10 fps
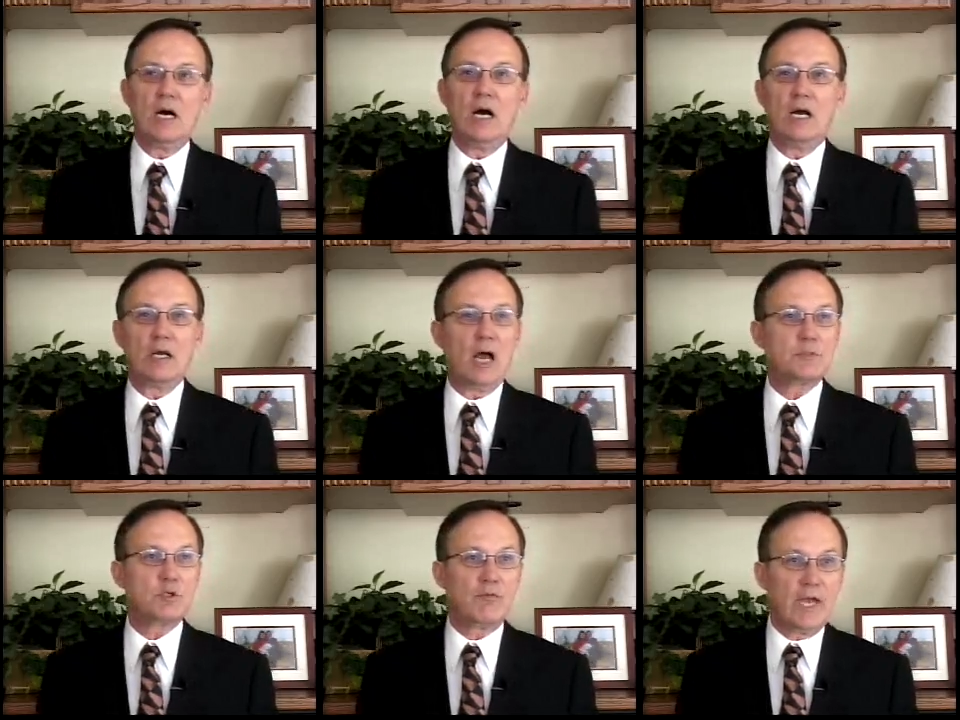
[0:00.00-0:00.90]
an
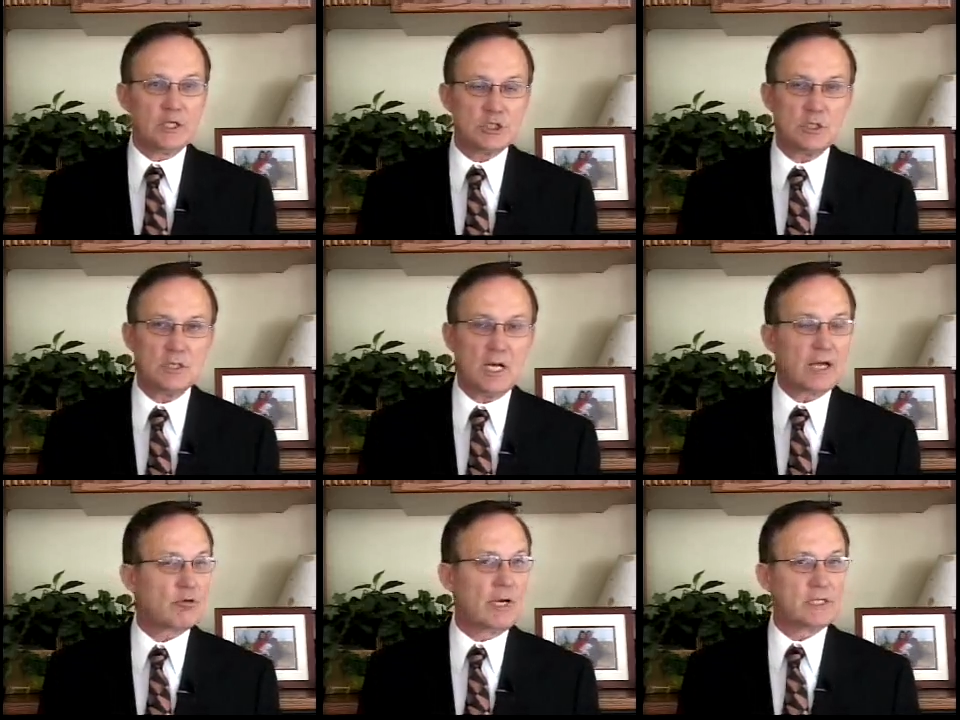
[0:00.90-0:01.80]
observation,
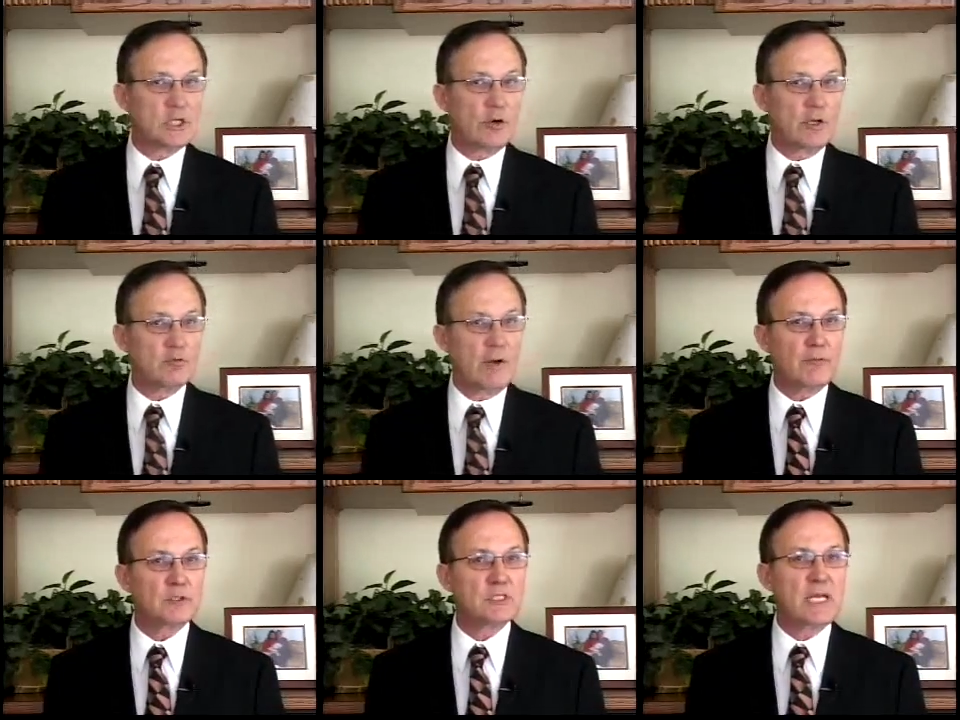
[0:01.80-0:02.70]
a criterion
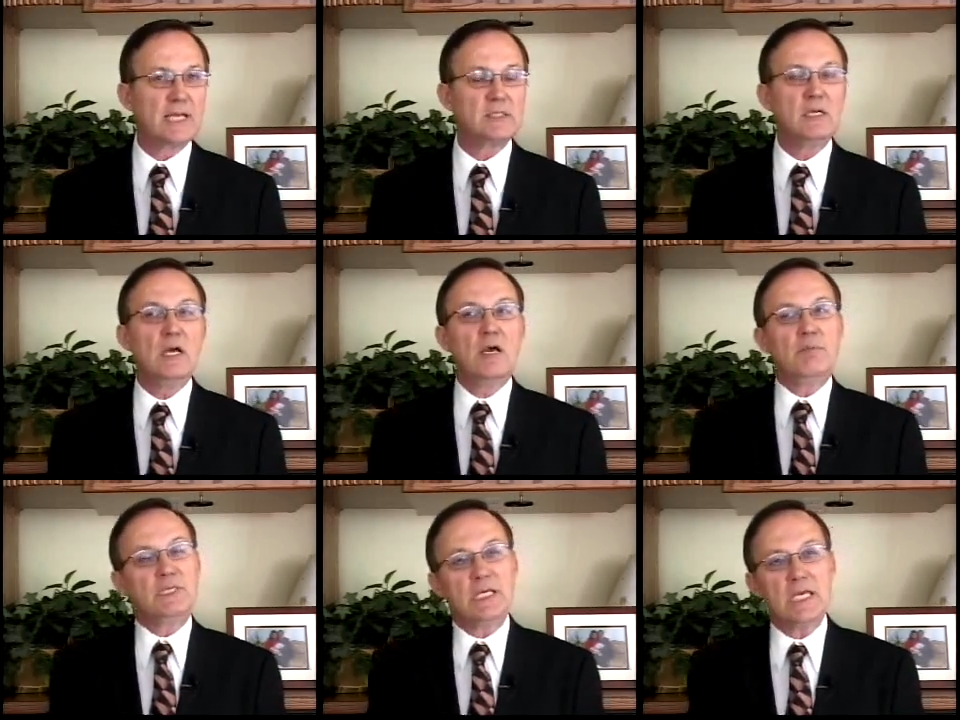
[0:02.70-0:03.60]
reference test,
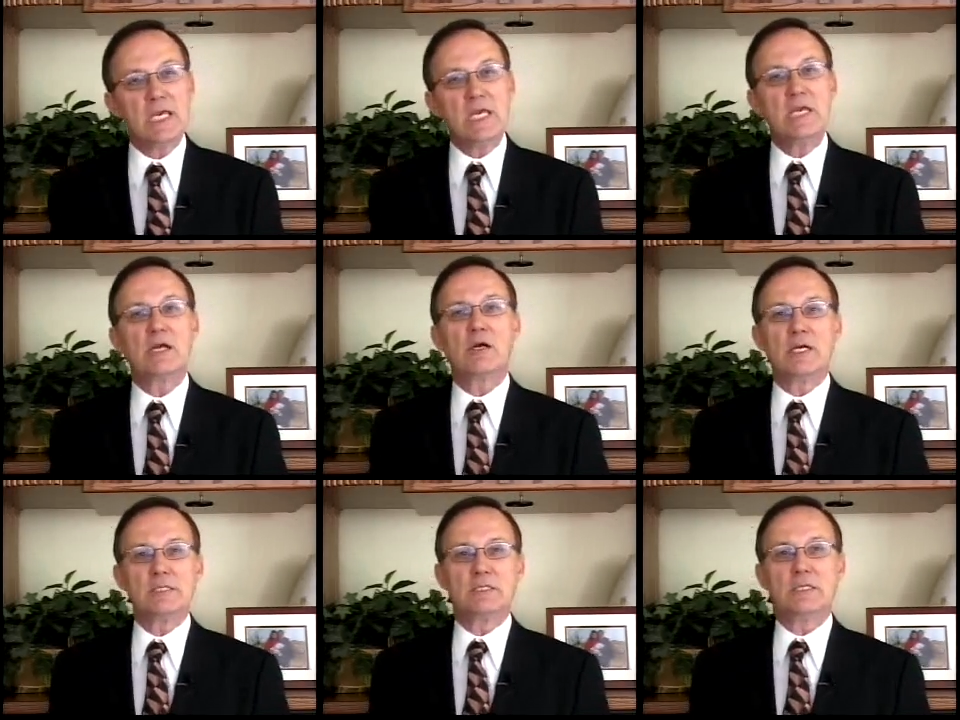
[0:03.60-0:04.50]
but the key here
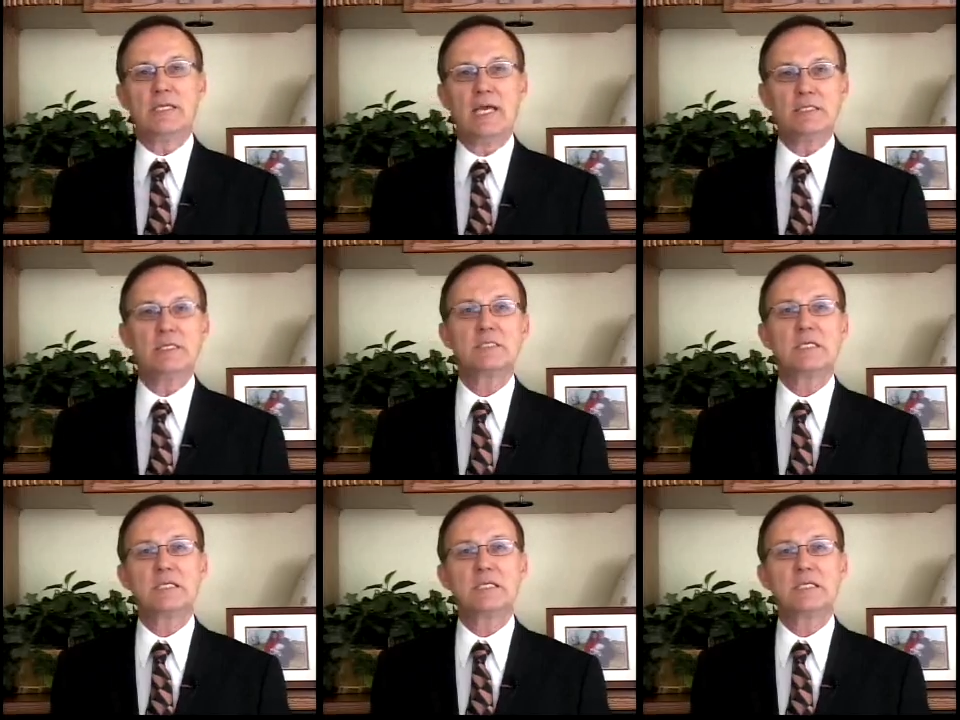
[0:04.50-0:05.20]
is that the test